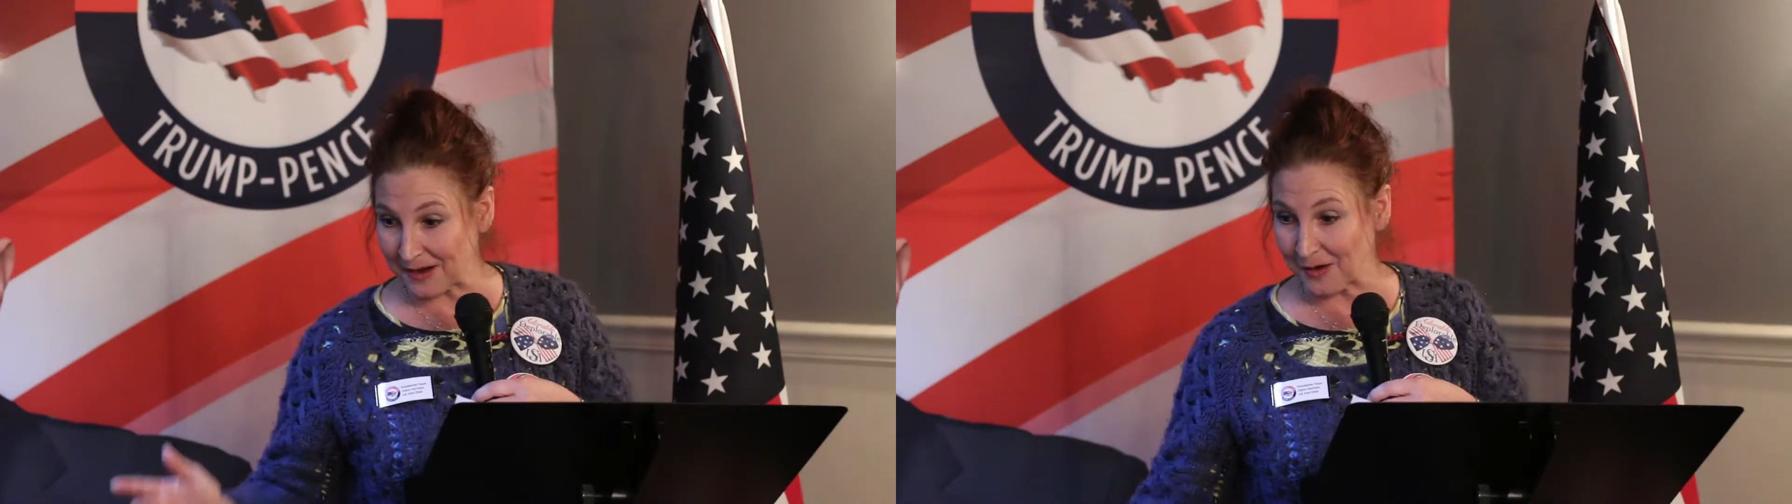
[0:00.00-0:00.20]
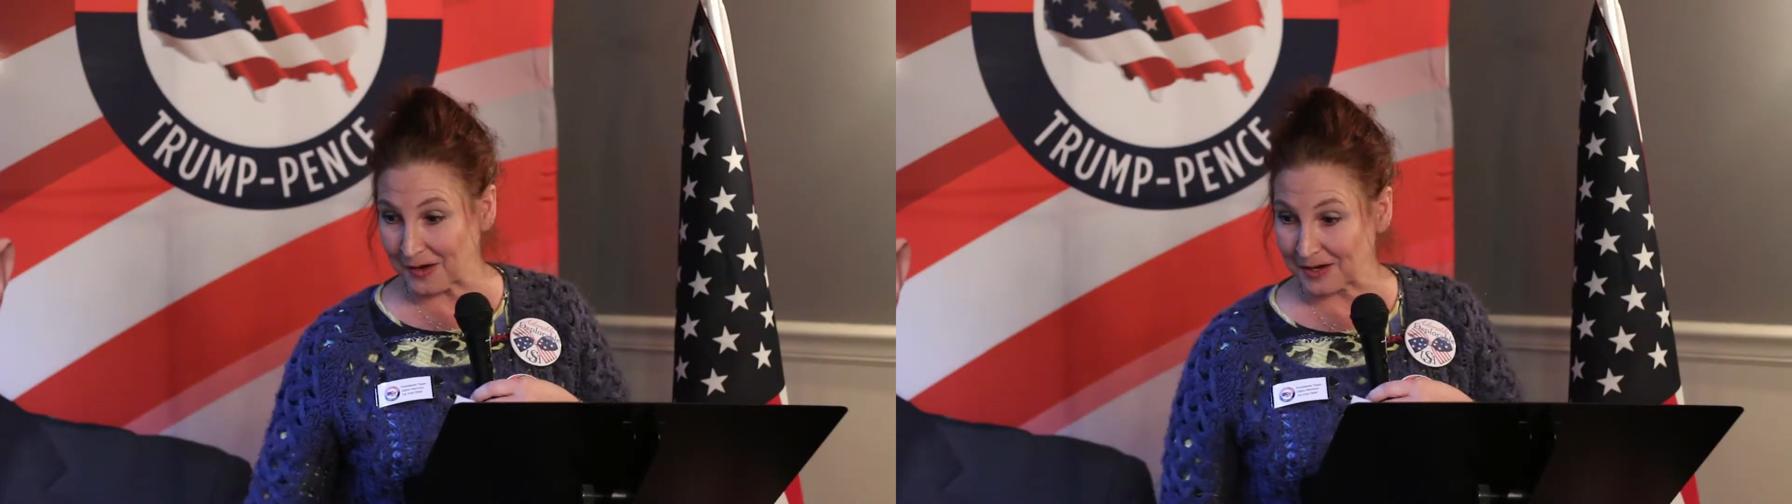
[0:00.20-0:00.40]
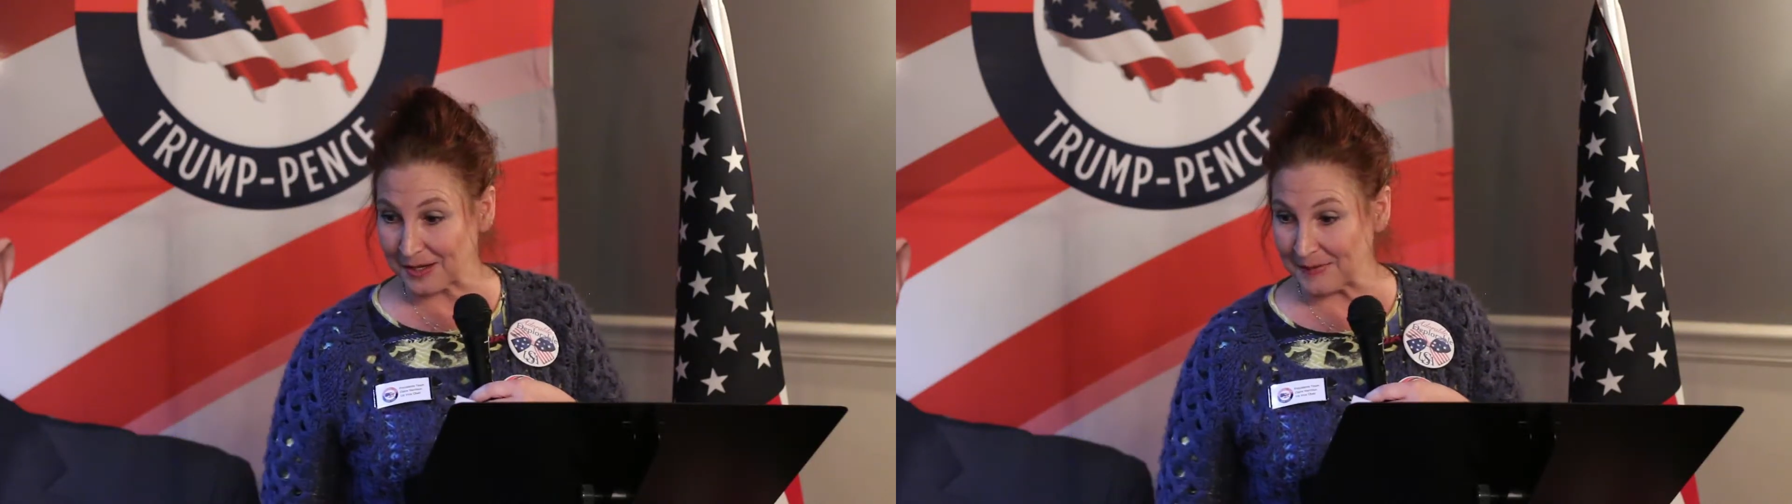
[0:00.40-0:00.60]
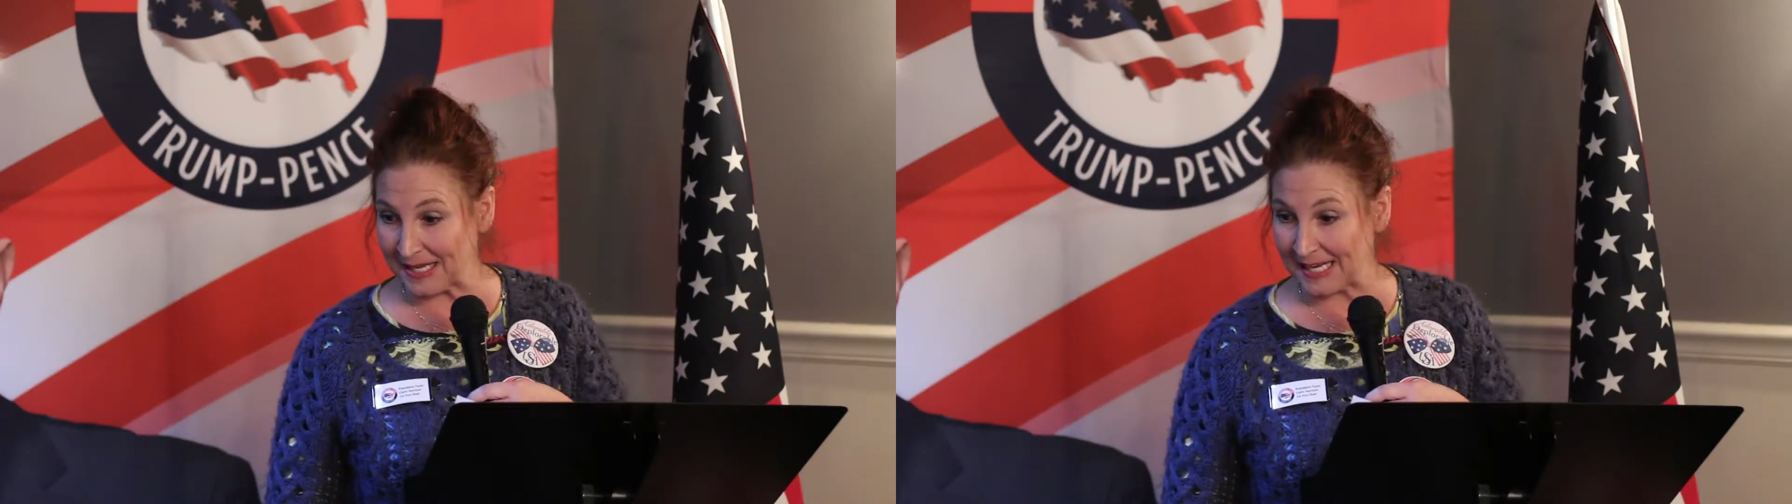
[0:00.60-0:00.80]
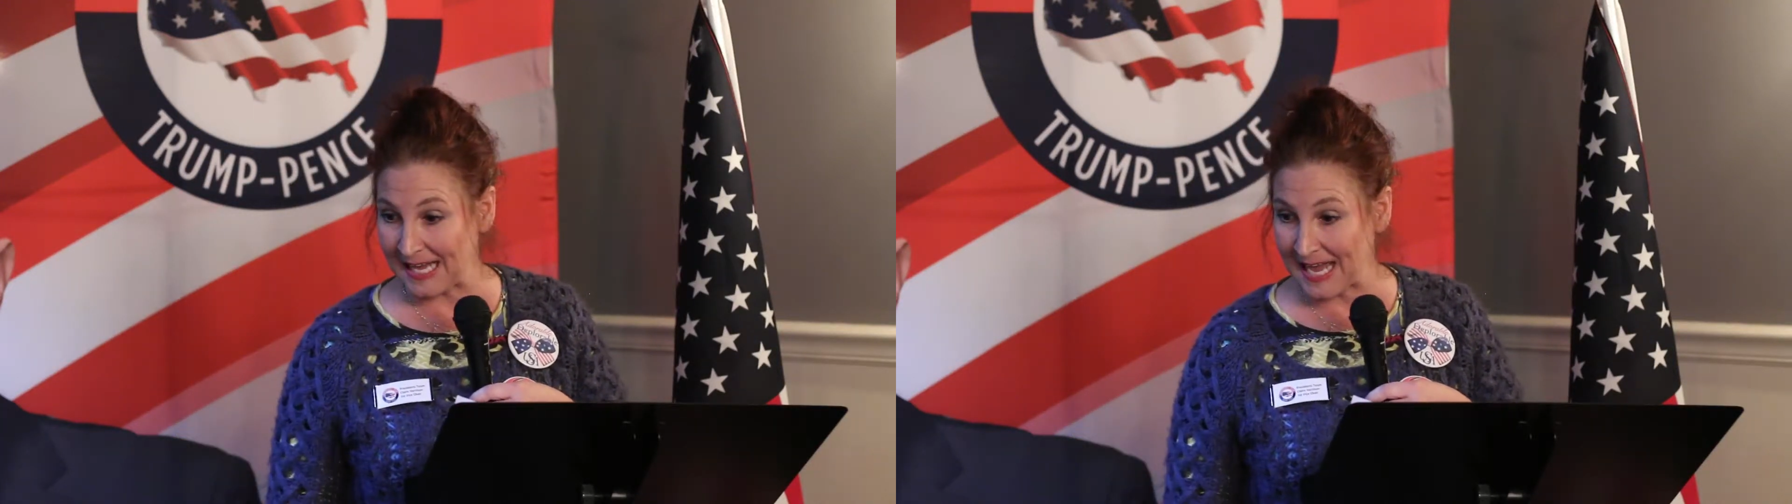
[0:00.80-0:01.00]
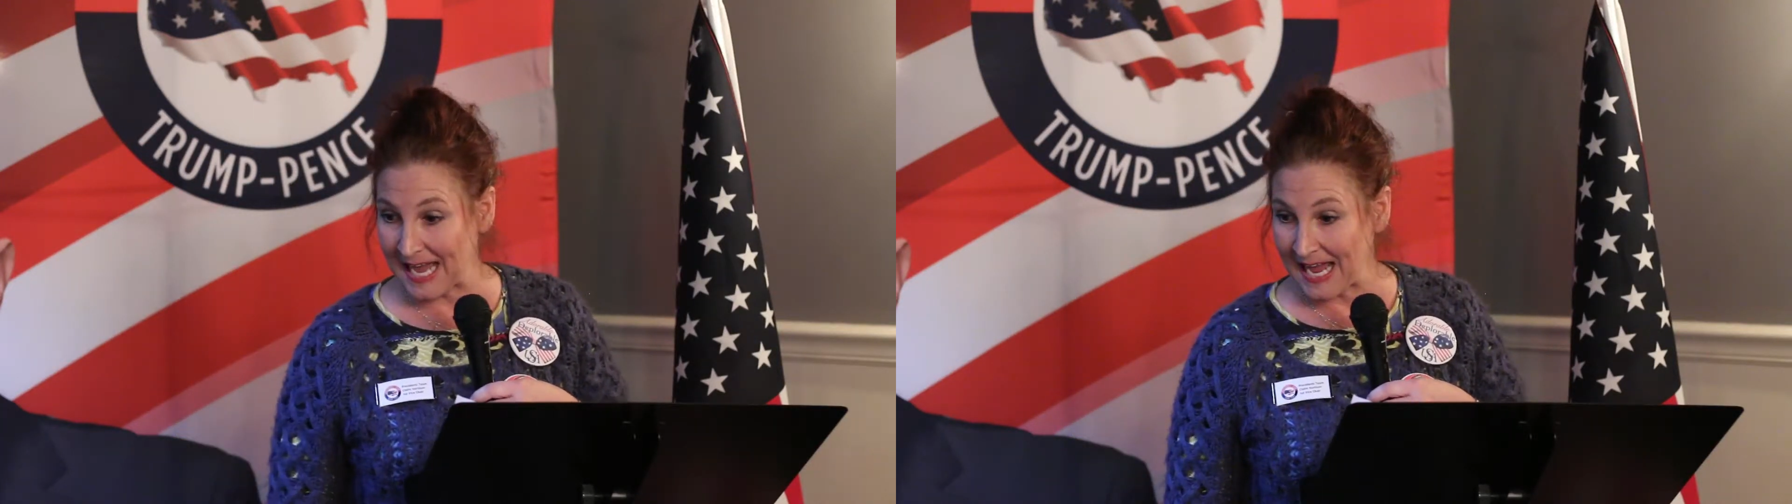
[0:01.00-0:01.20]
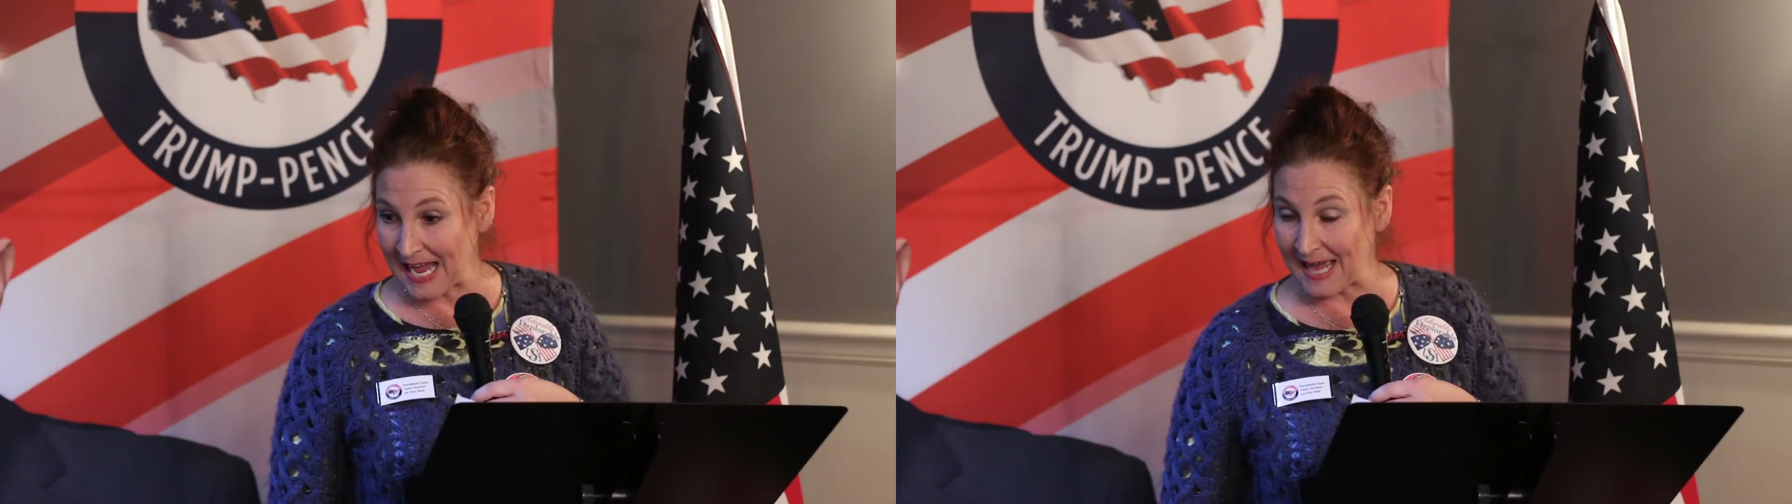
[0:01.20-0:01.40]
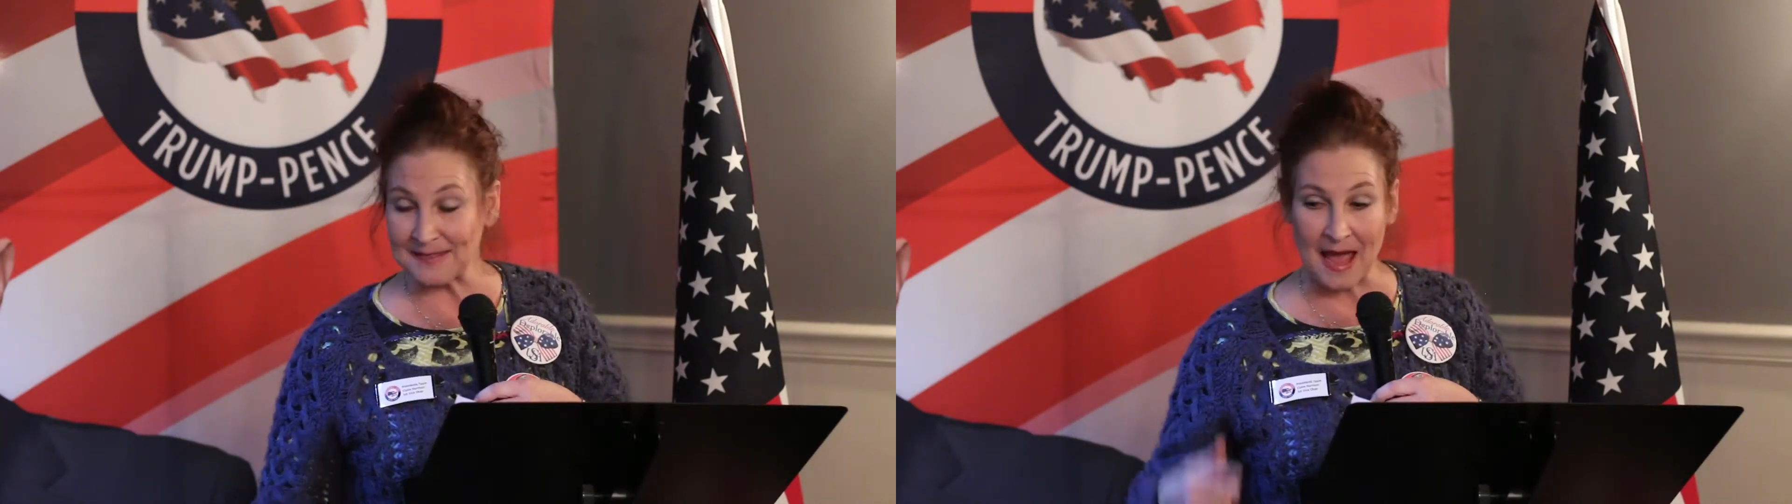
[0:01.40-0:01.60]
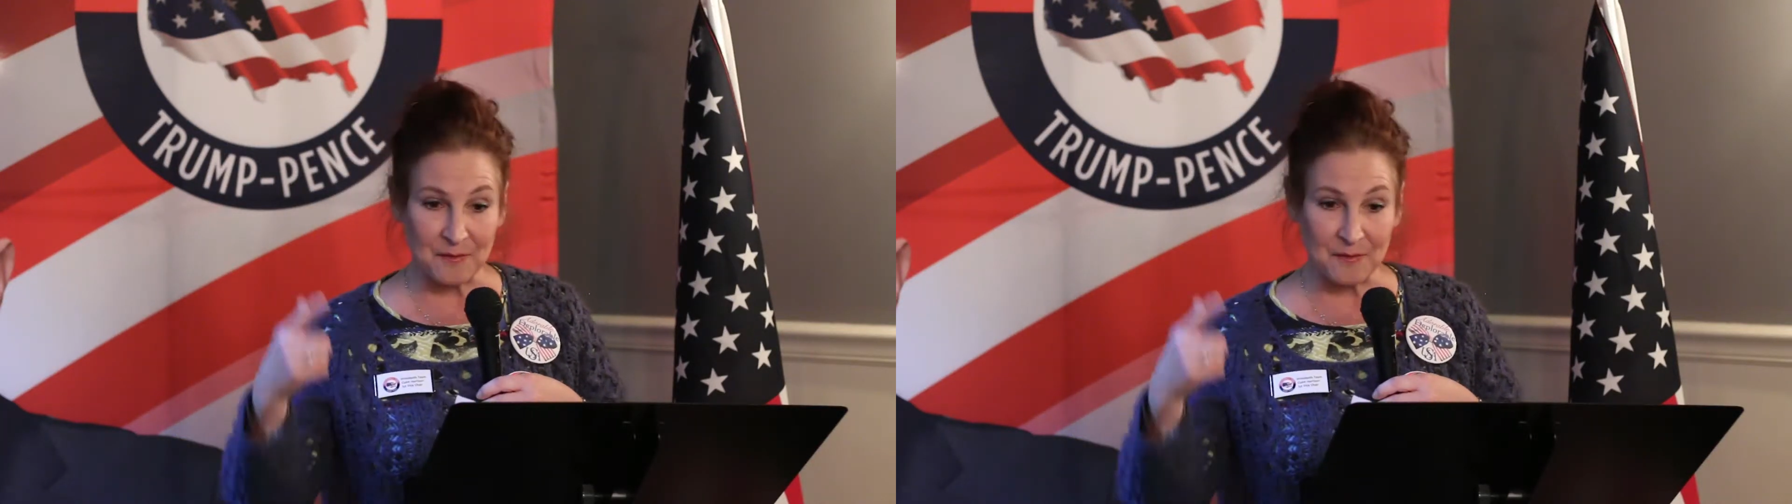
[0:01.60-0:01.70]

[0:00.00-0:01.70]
our committee, and